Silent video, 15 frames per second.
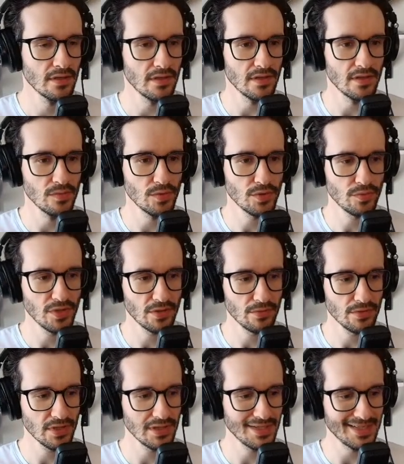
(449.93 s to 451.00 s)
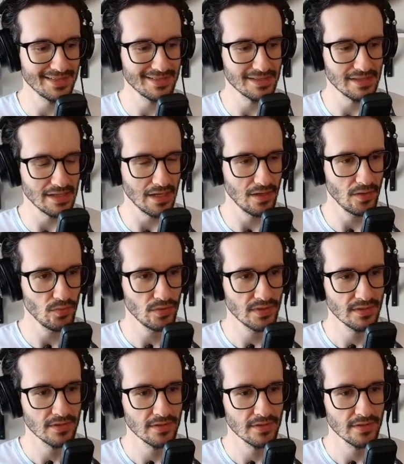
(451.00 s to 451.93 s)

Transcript: What we are looking at now,